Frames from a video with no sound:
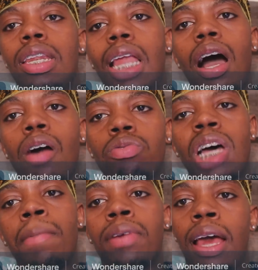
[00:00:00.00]
Now on
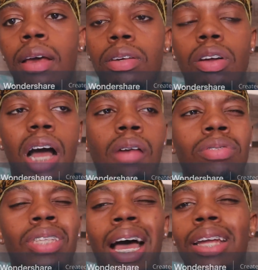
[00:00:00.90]
top of that, you know, I
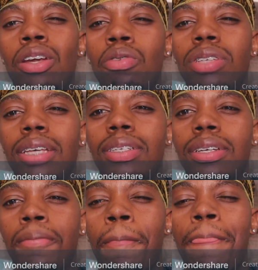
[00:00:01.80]
was diagnosed as a